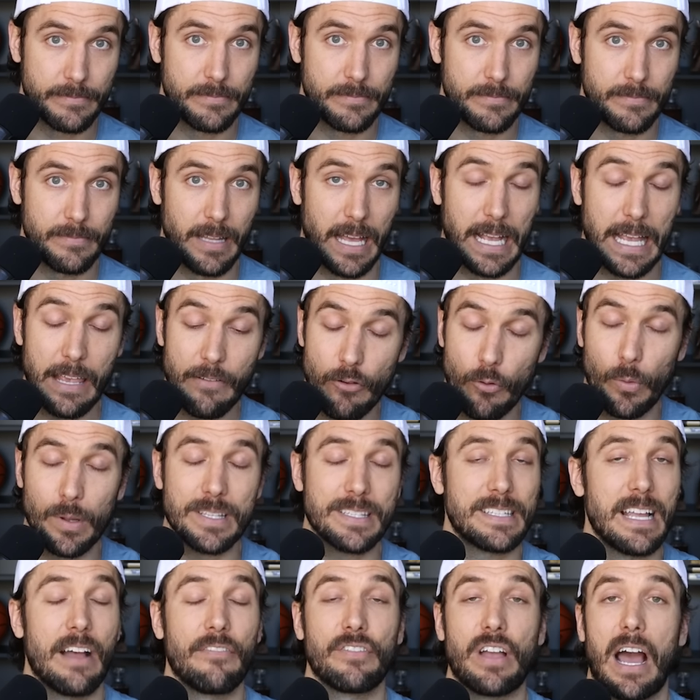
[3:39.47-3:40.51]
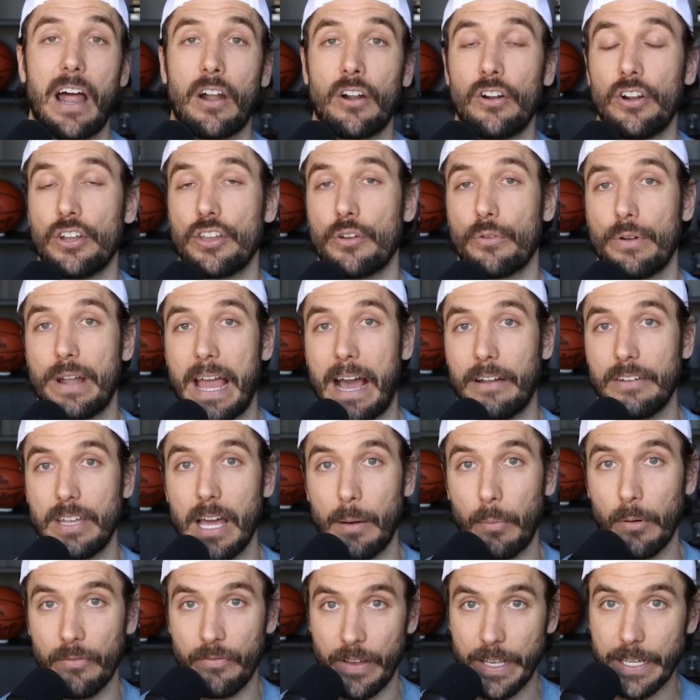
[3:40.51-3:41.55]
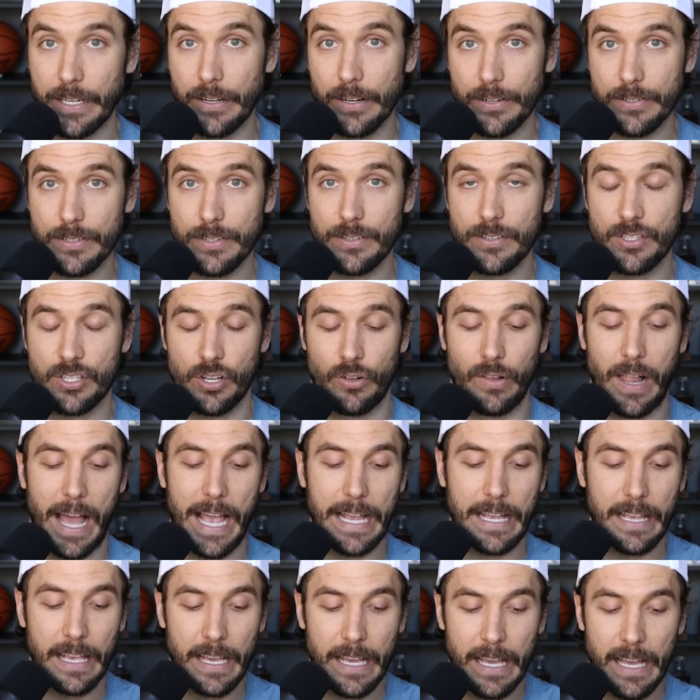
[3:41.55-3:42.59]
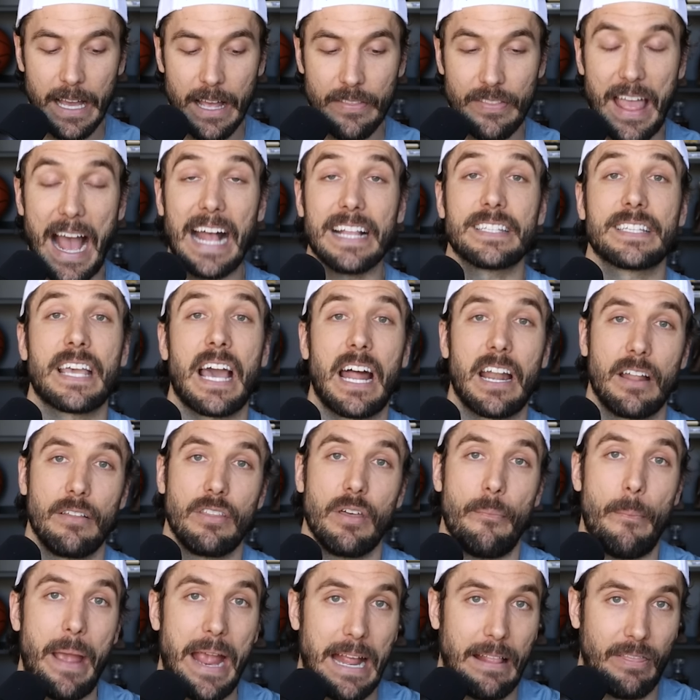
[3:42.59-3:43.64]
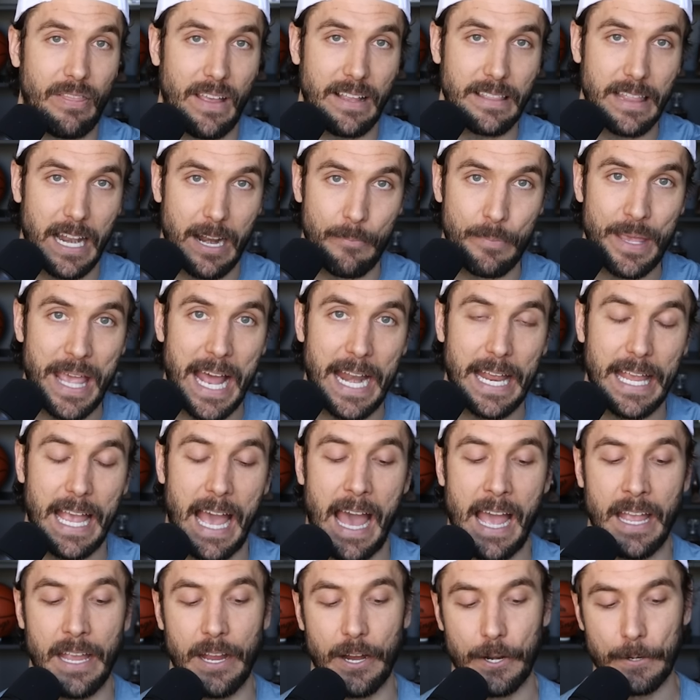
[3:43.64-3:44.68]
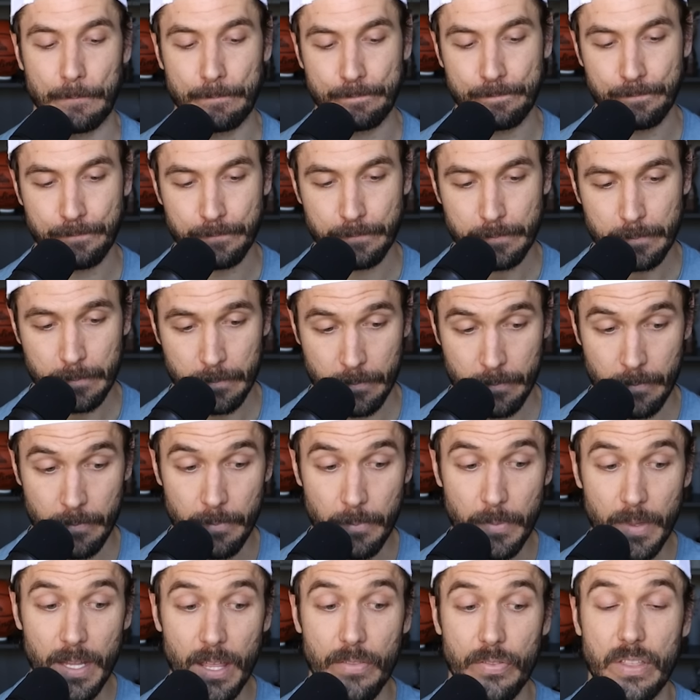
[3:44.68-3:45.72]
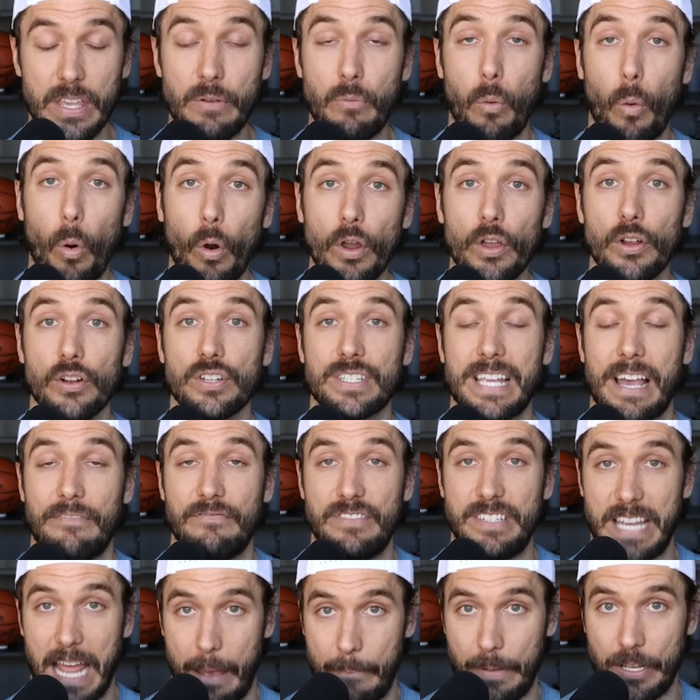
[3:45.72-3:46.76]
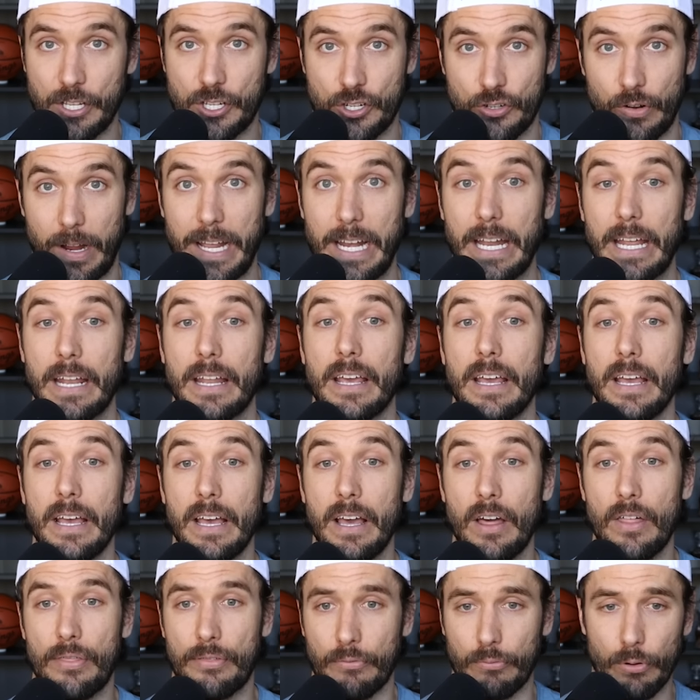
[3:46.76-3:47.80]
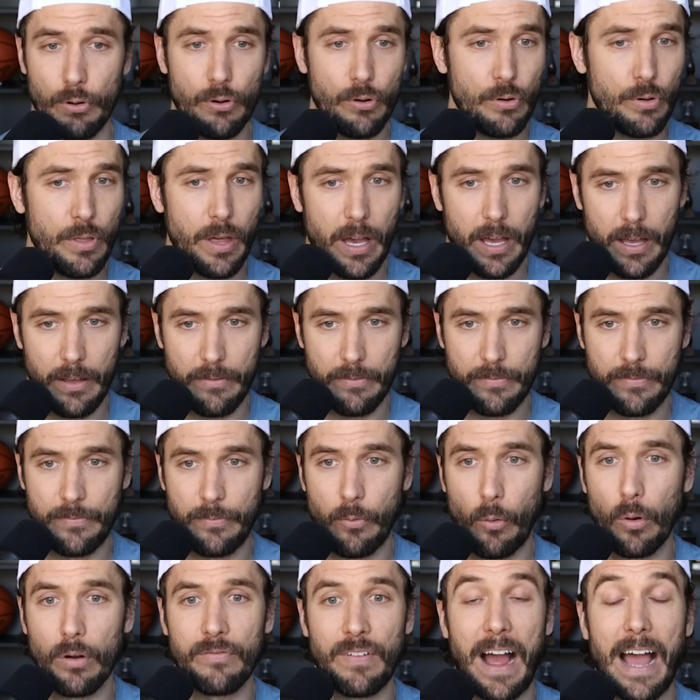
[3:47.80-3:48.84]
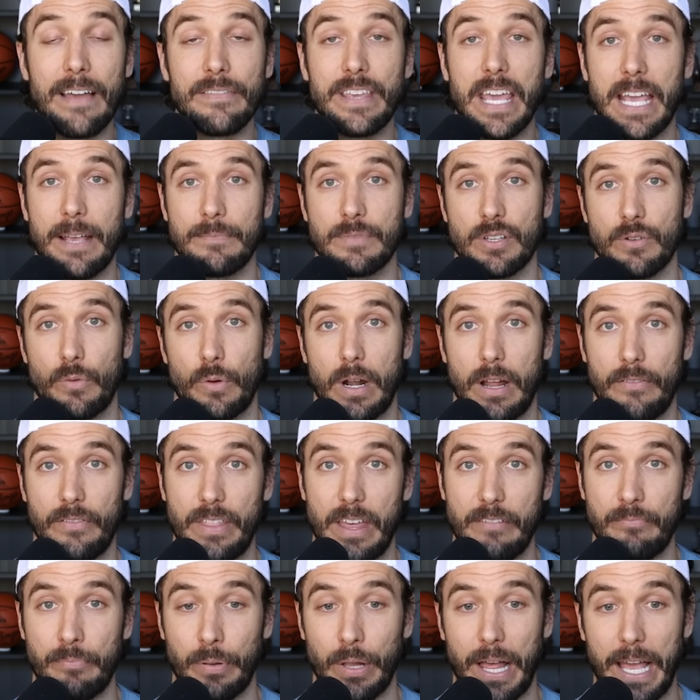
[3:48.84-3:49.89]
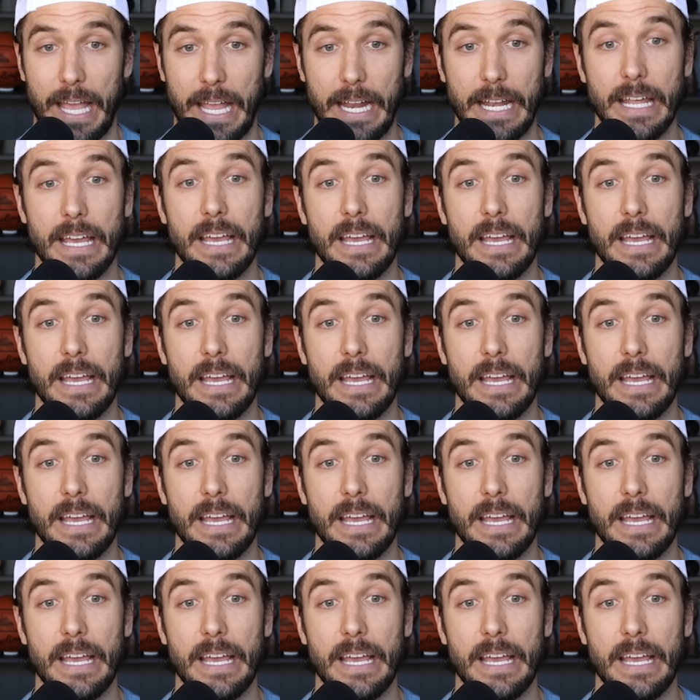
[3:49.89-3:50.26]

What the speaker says: Like, even when Steph got hurt, you were down double figures. So, like, that's kind of the main thing that I'm getting at here. The Warriors have demonstrated through the 4 or 5 games or whatever they've played